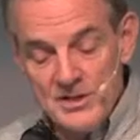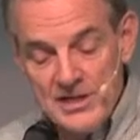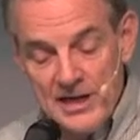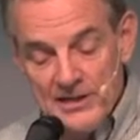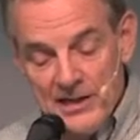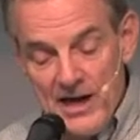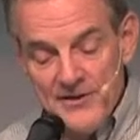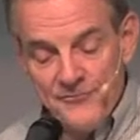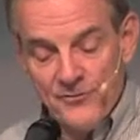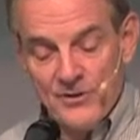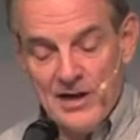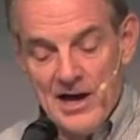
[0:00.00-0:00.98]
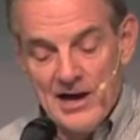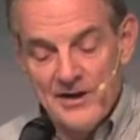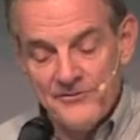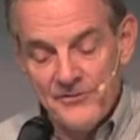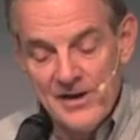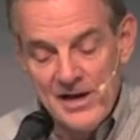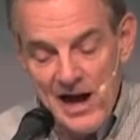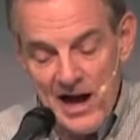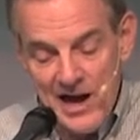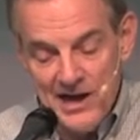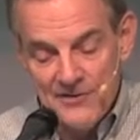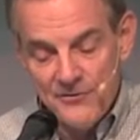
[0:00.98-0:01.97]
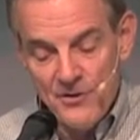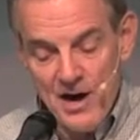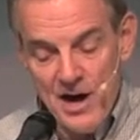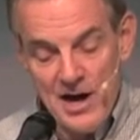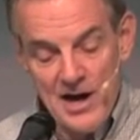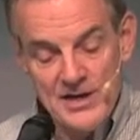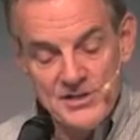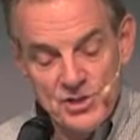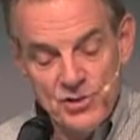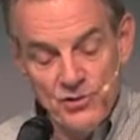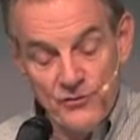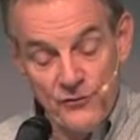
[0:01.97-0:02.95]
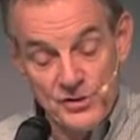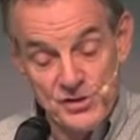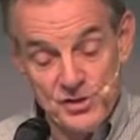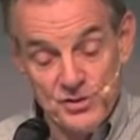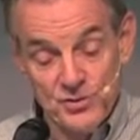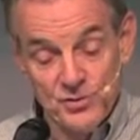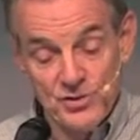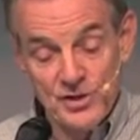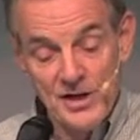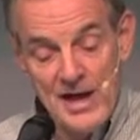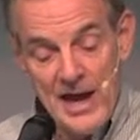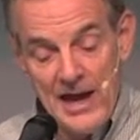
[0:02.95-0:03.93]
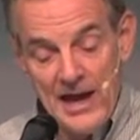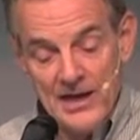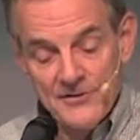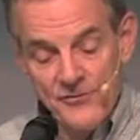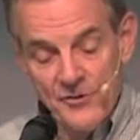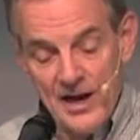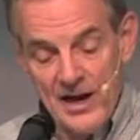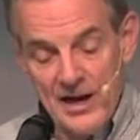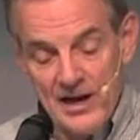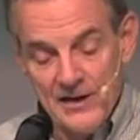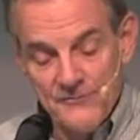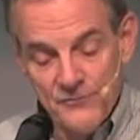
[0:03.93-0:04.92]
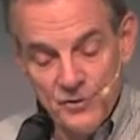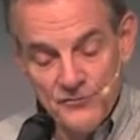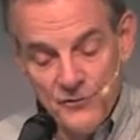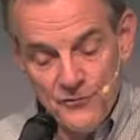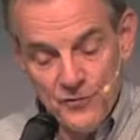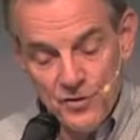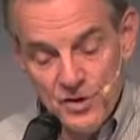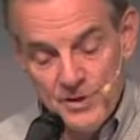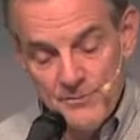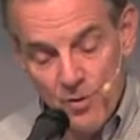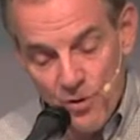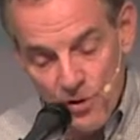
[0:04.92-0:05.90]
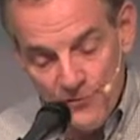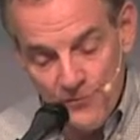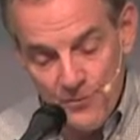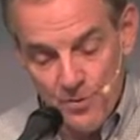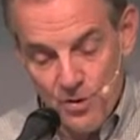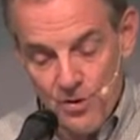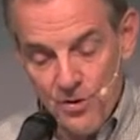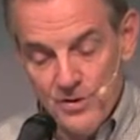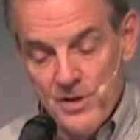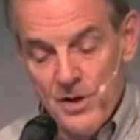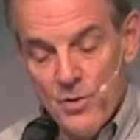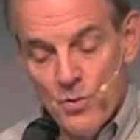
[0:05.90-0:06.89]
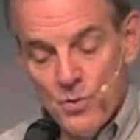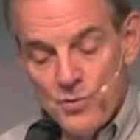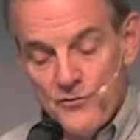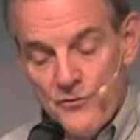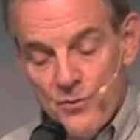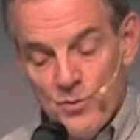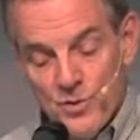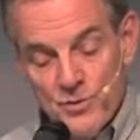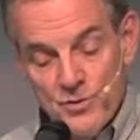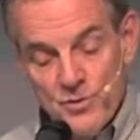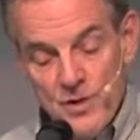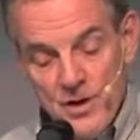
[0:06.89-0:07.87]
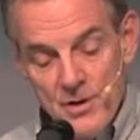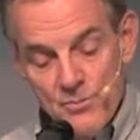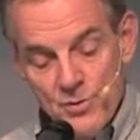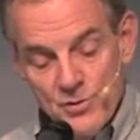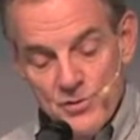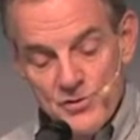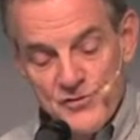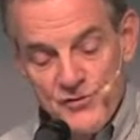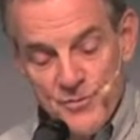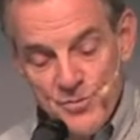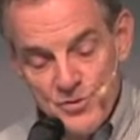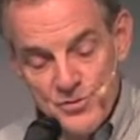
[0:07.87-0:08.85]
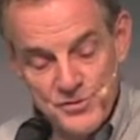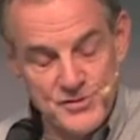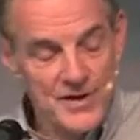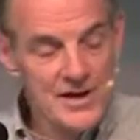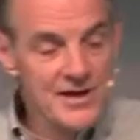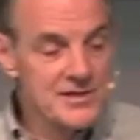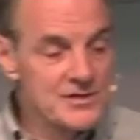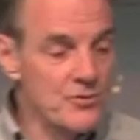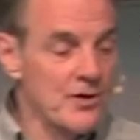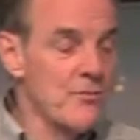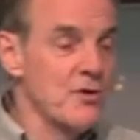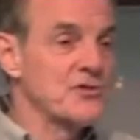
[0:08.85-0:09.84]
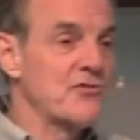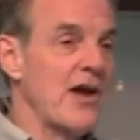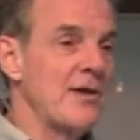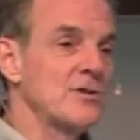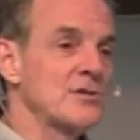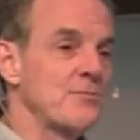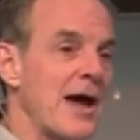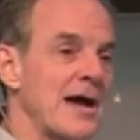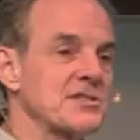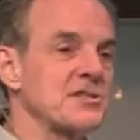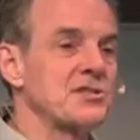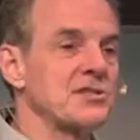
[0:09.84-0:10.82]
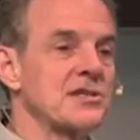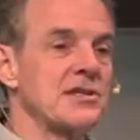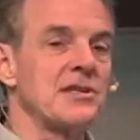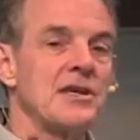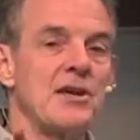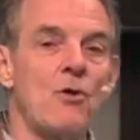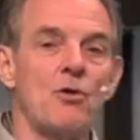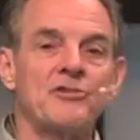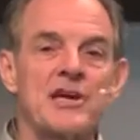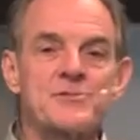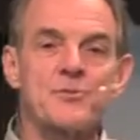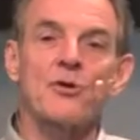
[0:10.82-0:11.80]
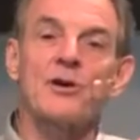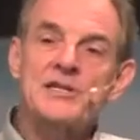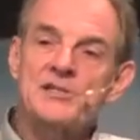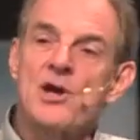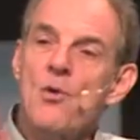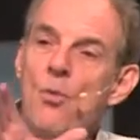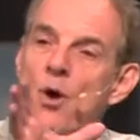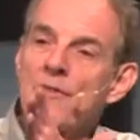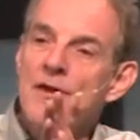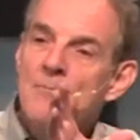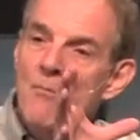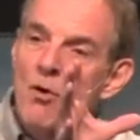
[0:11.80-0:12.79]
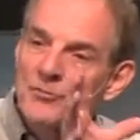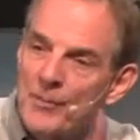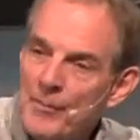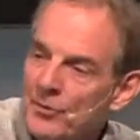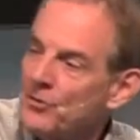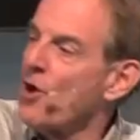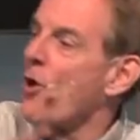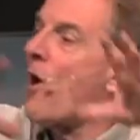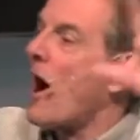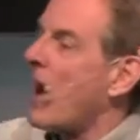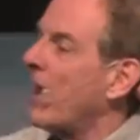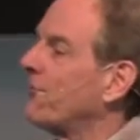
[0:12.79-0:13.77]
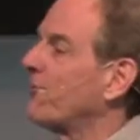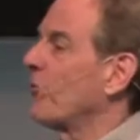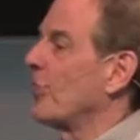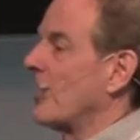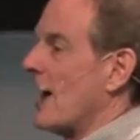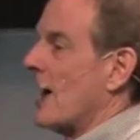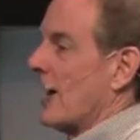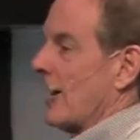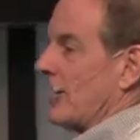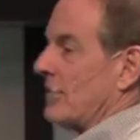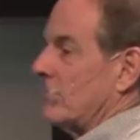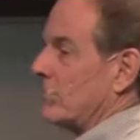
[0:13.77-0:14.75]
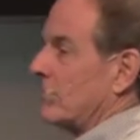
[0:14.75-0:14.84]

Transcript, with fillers: are to take life for life, eye for eye, tooth for tooth, hand for hand, foot for foot, burn for burn, wound for wound, bruise for bruise. This is one of the most famous passages in the Old Testament, or at least one that most people know eye for an eye.